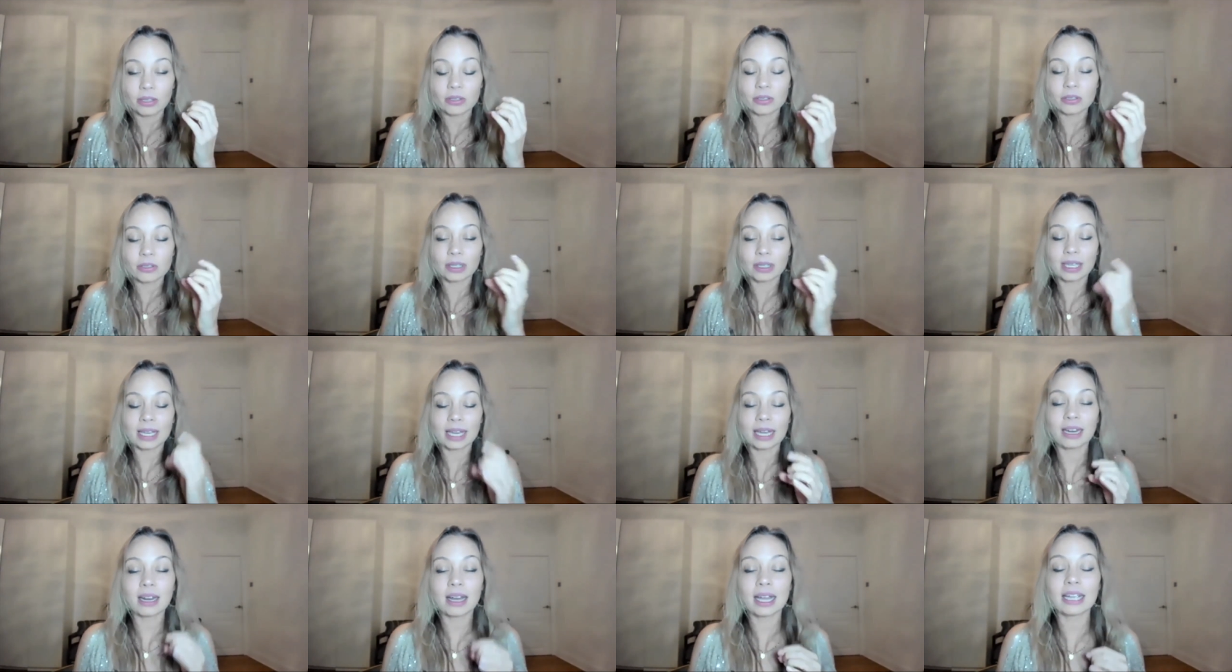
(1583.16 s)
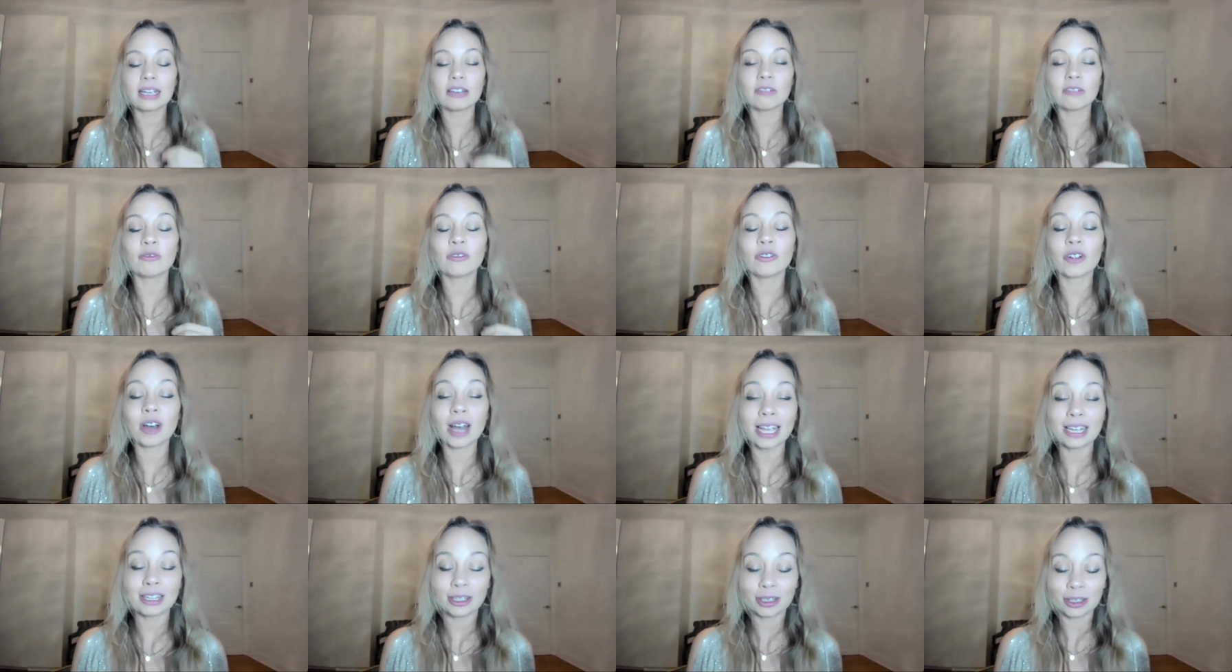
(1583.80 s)
So can I
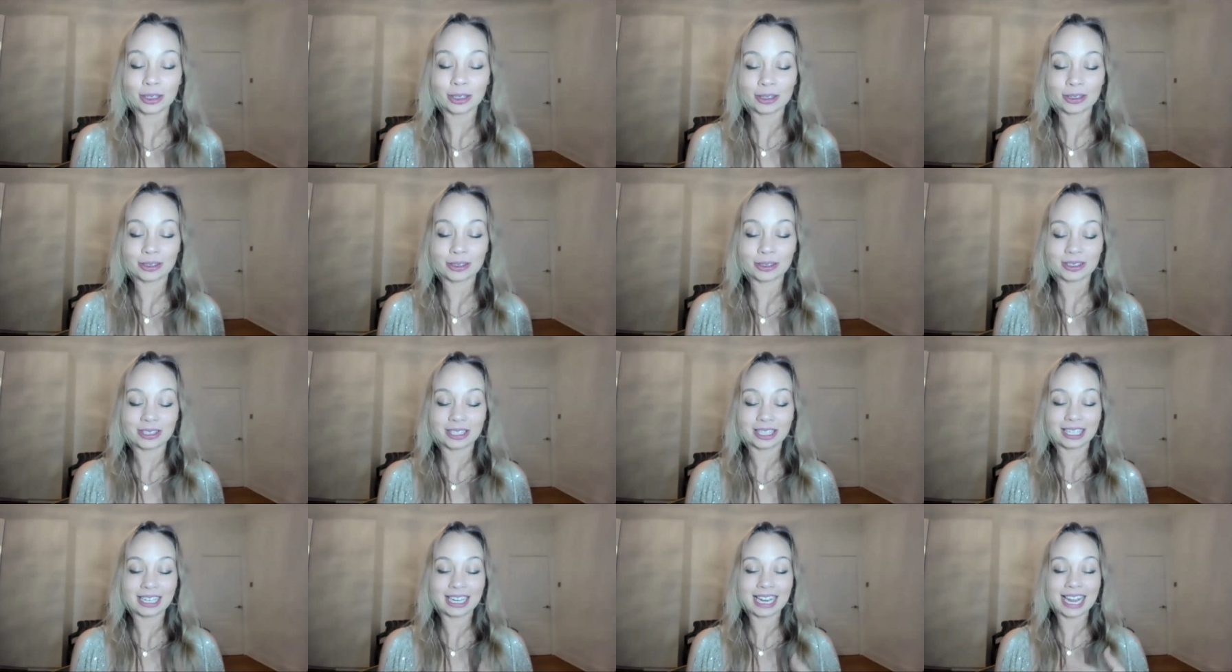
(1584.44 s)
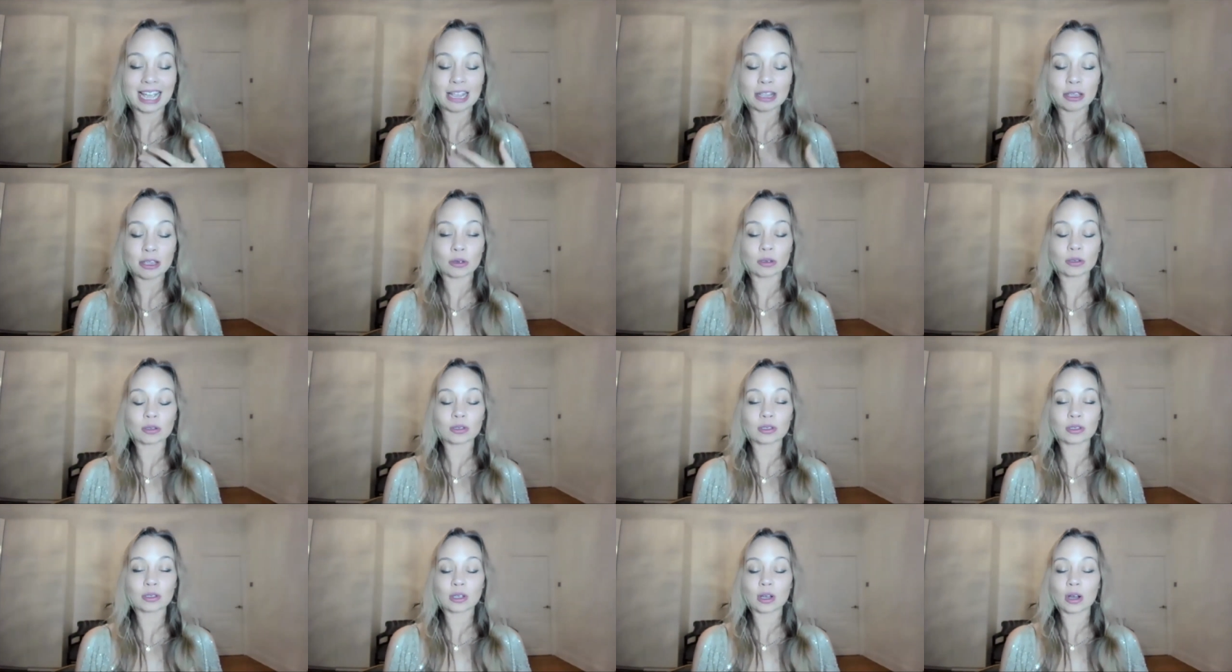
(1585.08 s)
invite you to let your
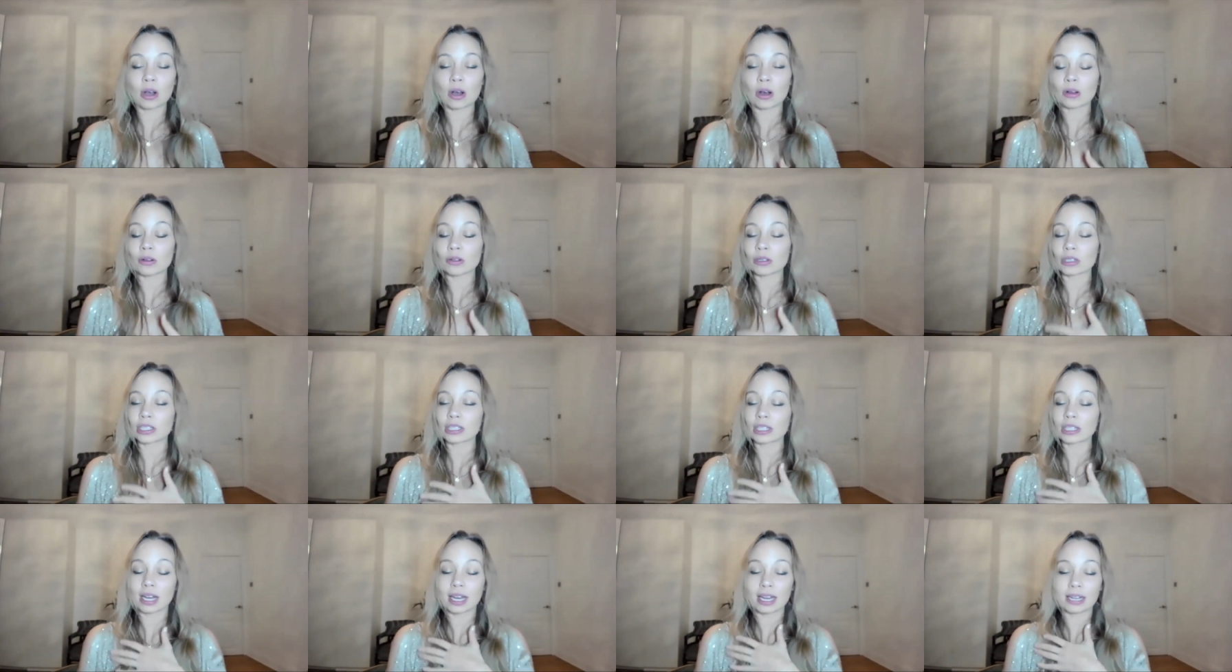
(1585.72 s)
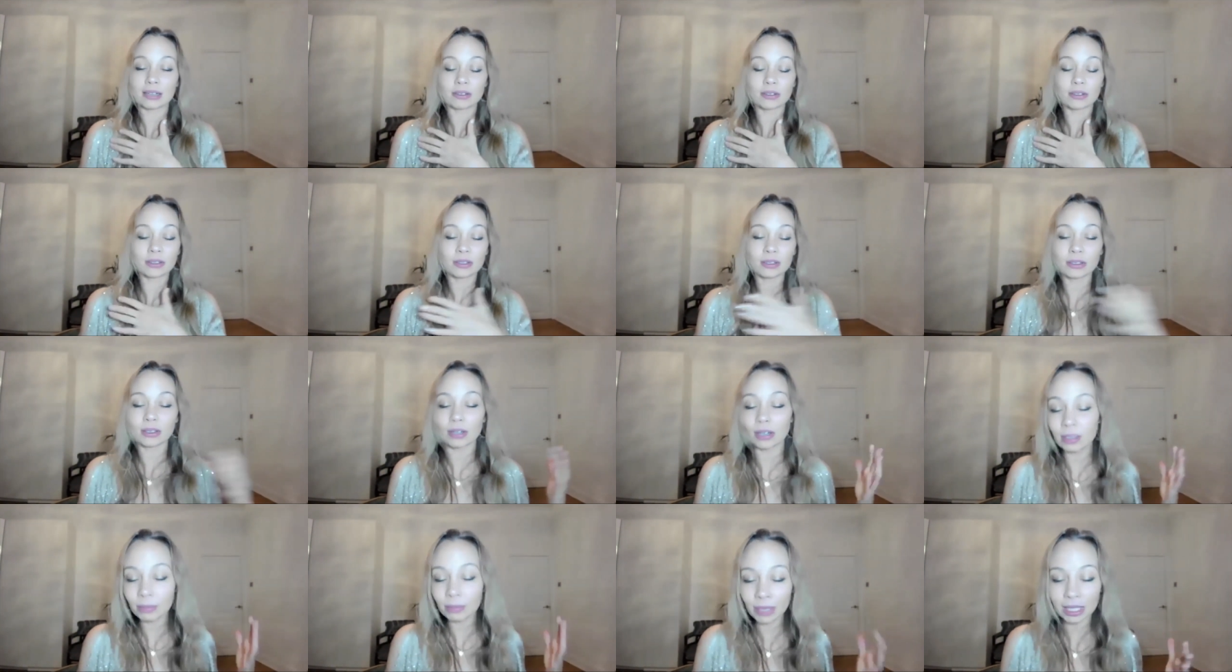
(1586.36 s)
soul shine
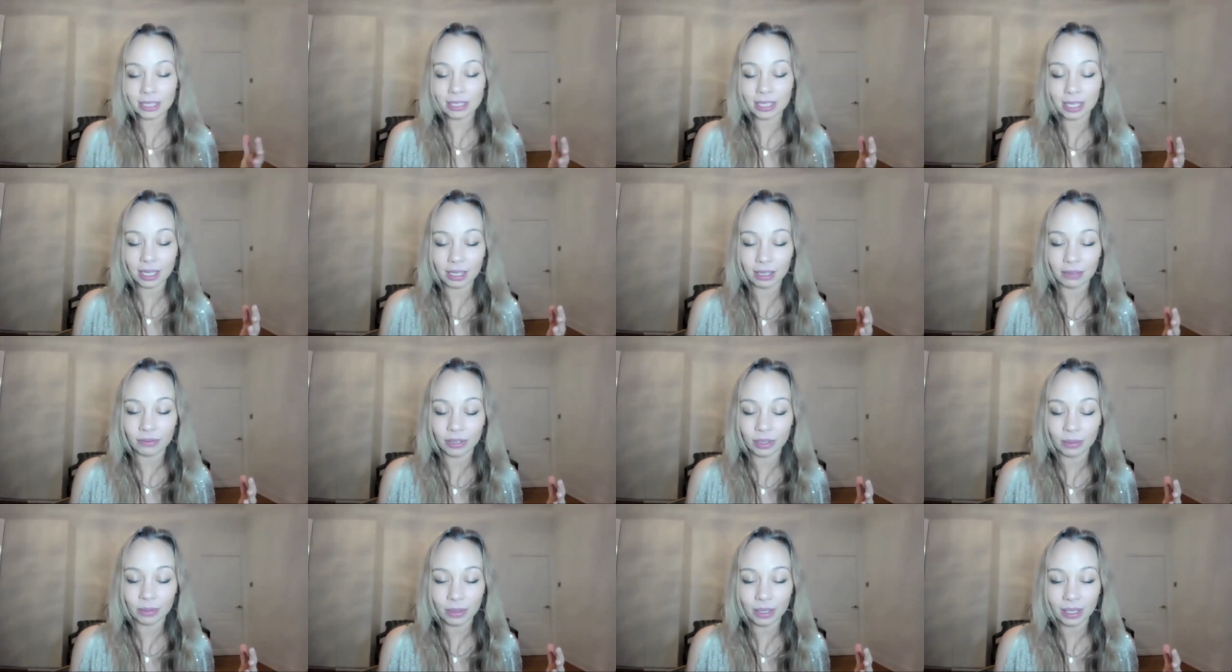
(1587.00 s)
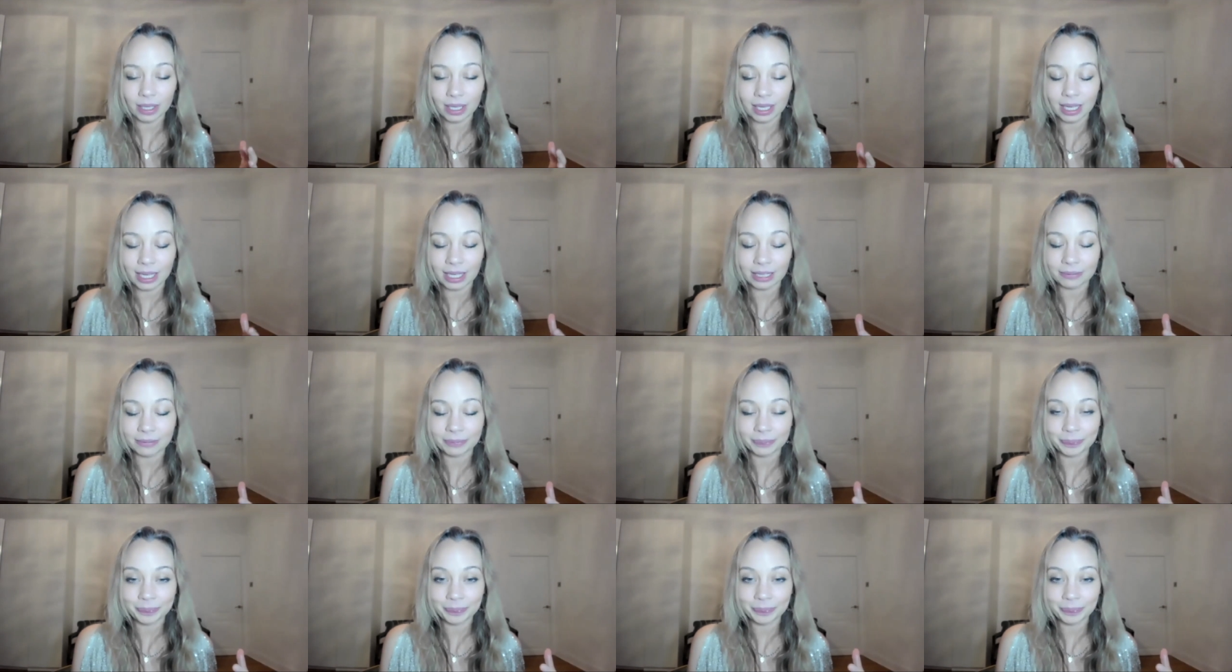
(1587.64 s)
so much out of your body,